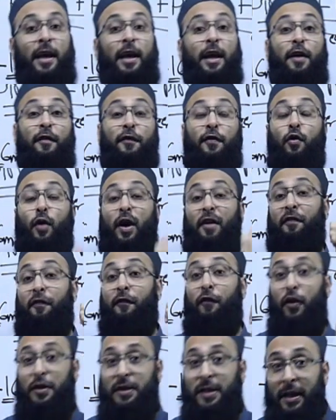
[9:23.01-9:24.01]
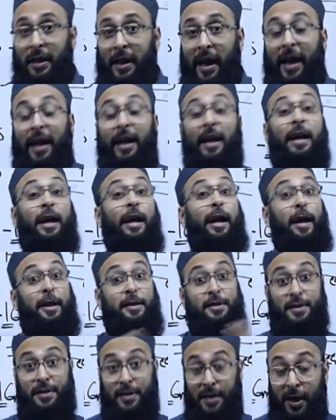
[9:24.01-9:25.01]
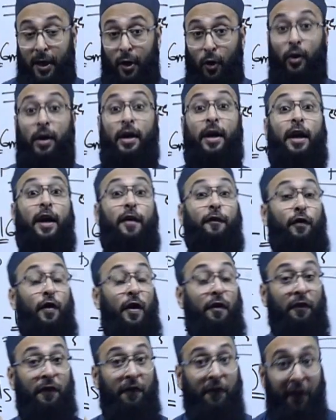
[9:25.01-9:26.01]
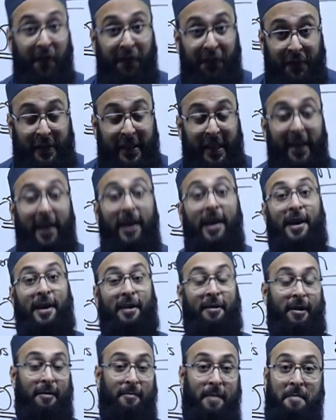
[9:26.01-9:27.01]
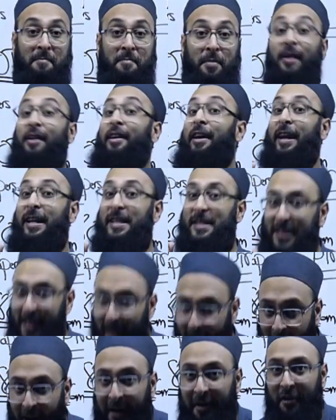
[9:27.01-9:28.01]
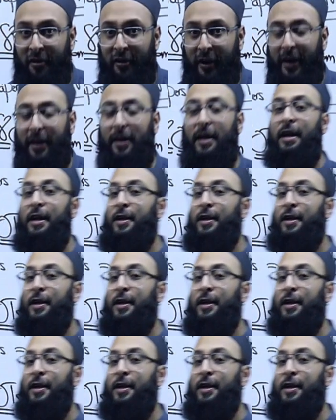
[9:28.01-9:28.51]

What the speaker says: If you have 49, it's 0. If you have 50, remember, it's 100.